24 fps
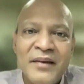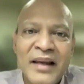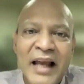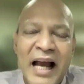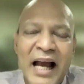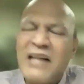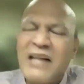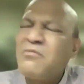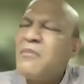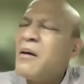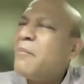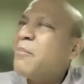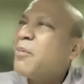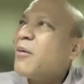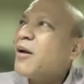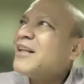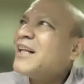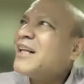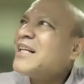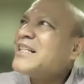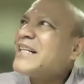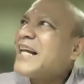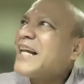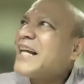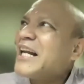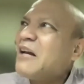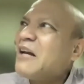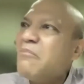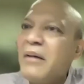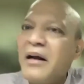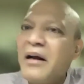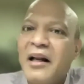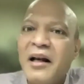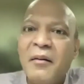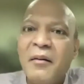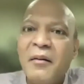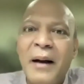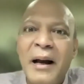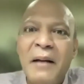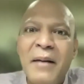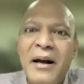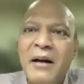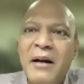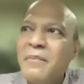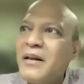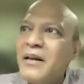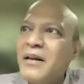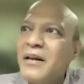As my brother is getting beaten up, I
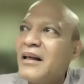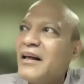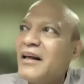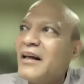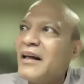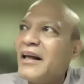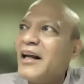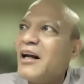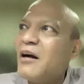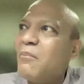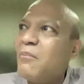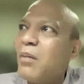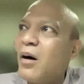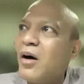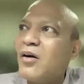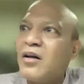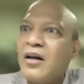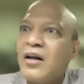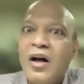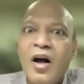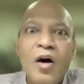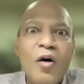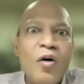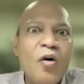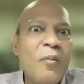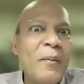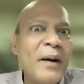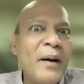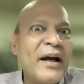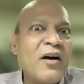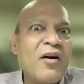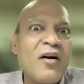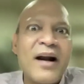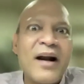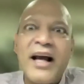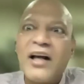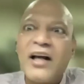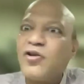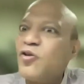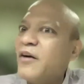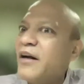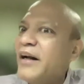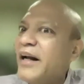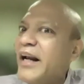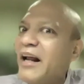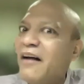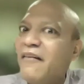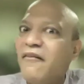might be thinking about, oh my God, I
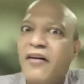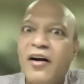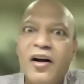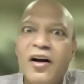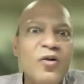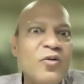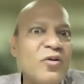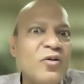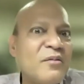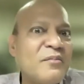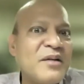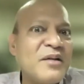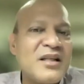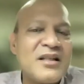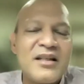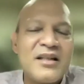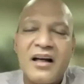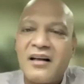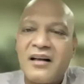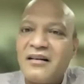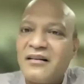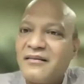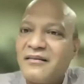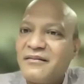should never do a mistake.